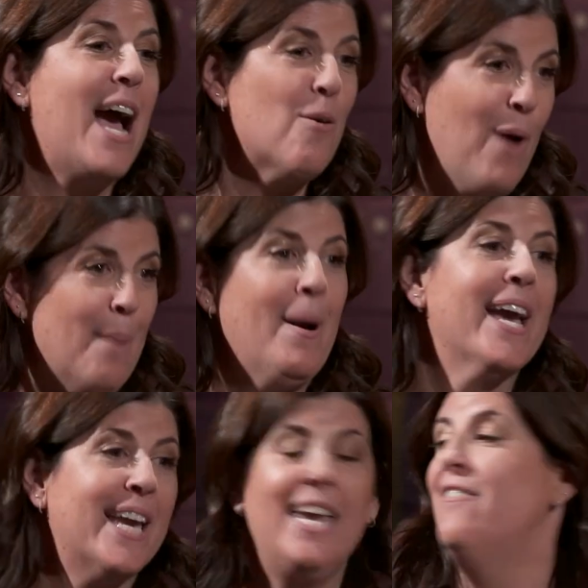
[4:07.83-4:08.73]
not
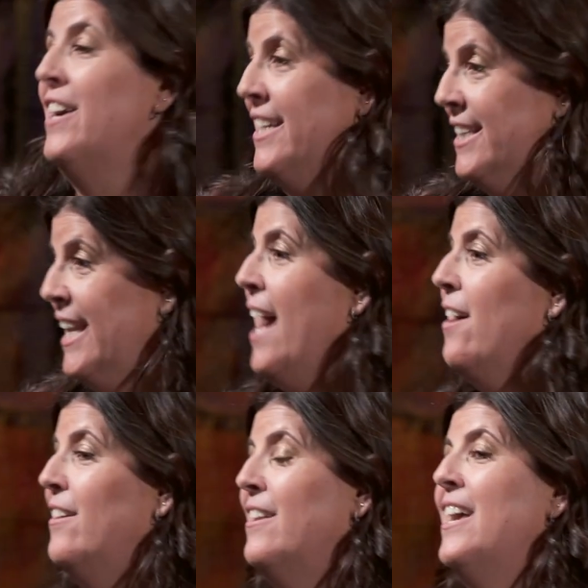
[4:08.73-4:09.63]
Rabbi Akiva and
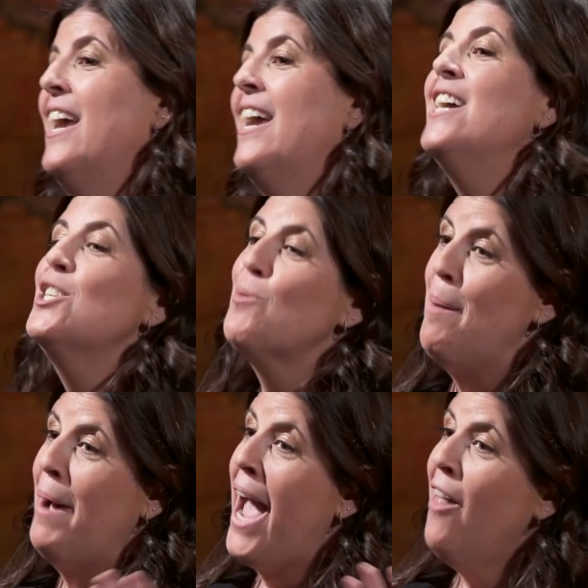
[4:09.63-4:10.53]
Hillel, it's
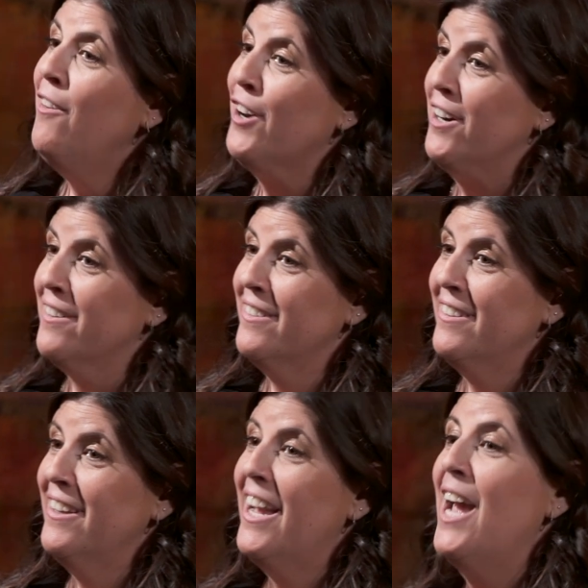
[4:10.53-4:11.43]
Rabbi Oliver
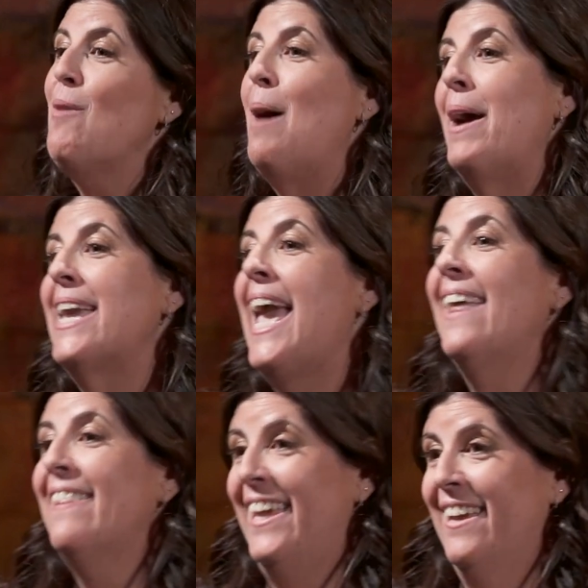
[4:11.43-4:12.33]
and Rabbi
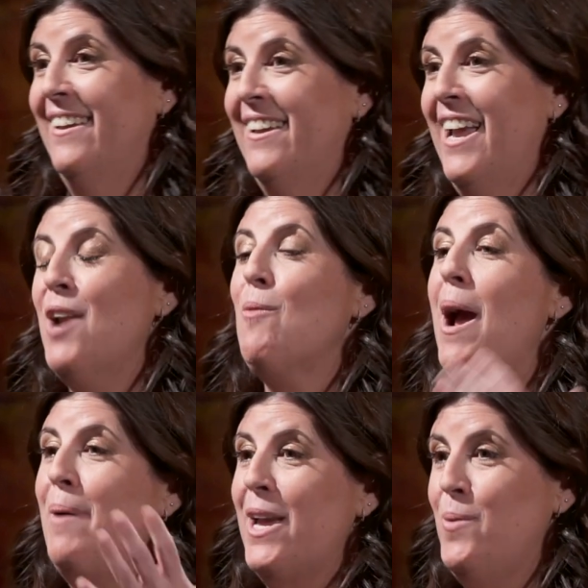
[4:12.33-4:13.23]
Kaylee and
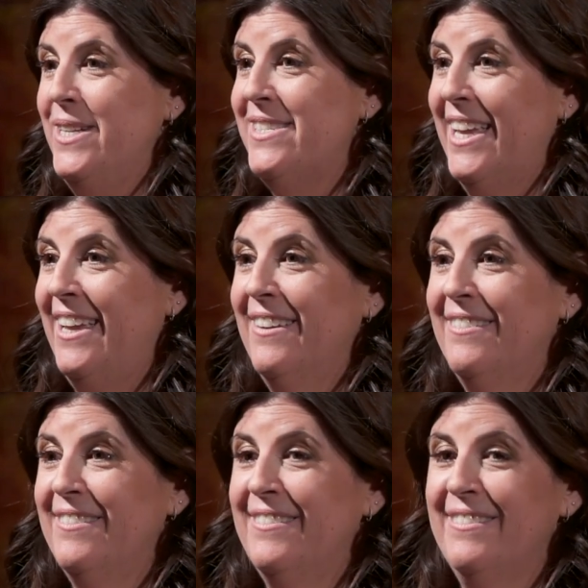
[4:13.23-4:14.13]
Rabbi Quincy.
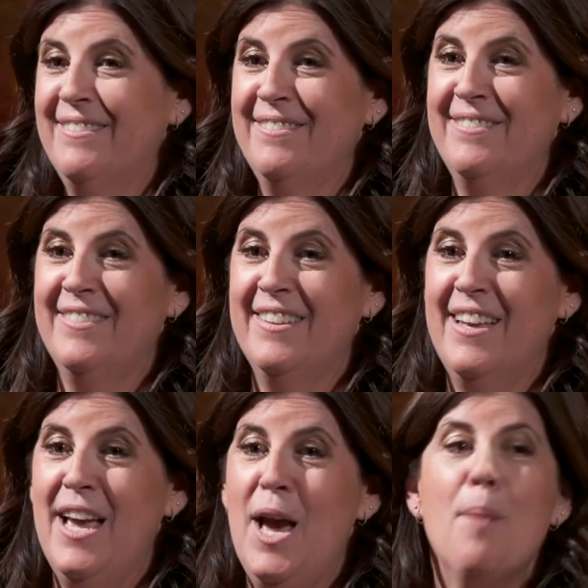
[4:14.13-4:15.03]

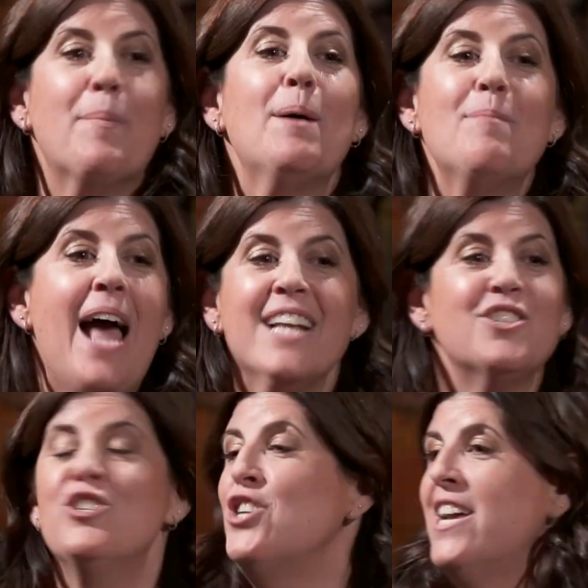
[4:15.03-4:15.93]
But I'm not
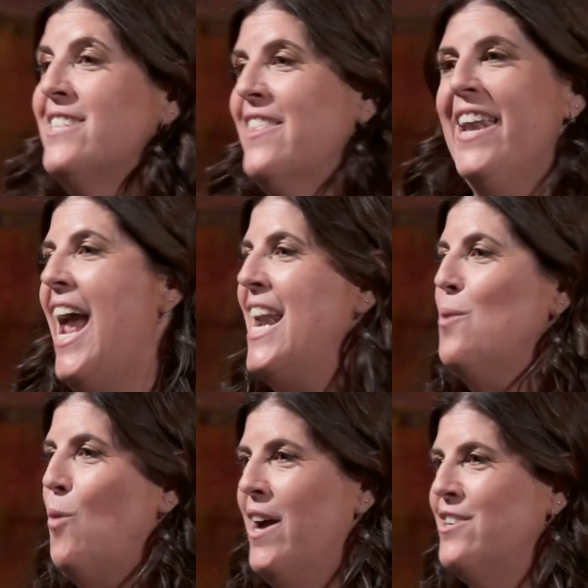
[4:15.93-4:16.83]
suggesting that
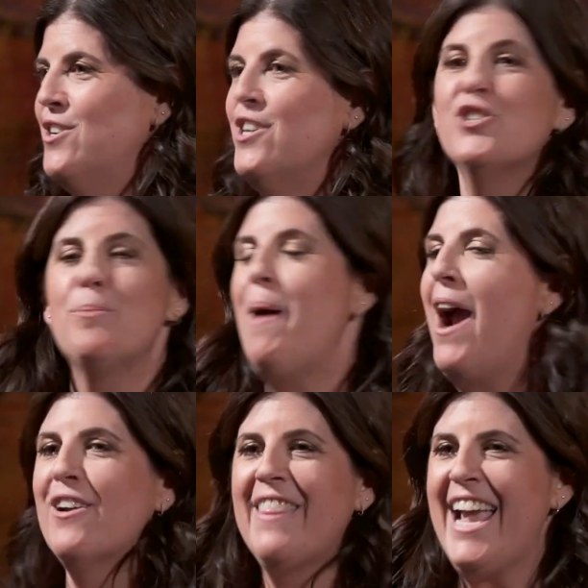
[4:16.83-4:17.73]
anyone should
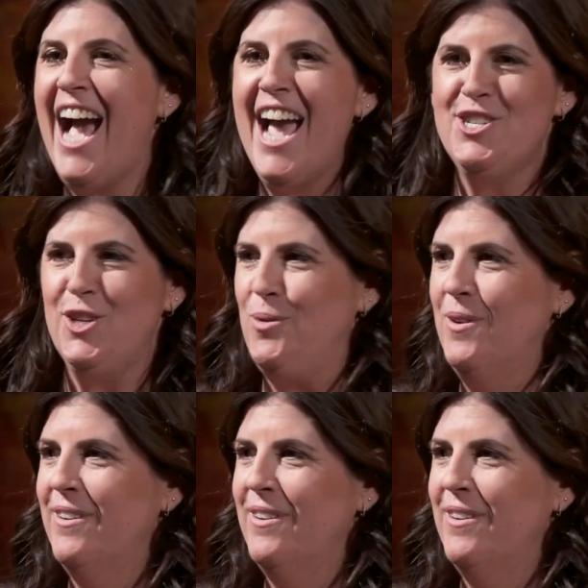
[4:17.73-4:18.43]
parent like I do.